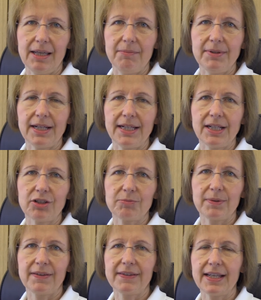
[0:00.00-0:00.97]
This is, of
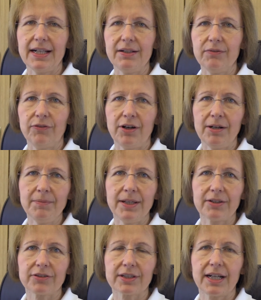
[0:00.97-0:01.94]
course,
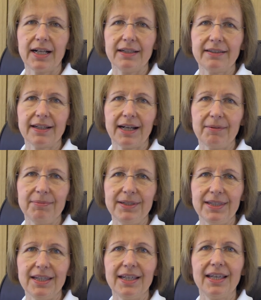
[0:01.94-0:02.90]
unintended and
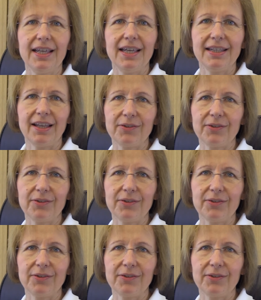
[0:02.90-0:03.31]
undesirable.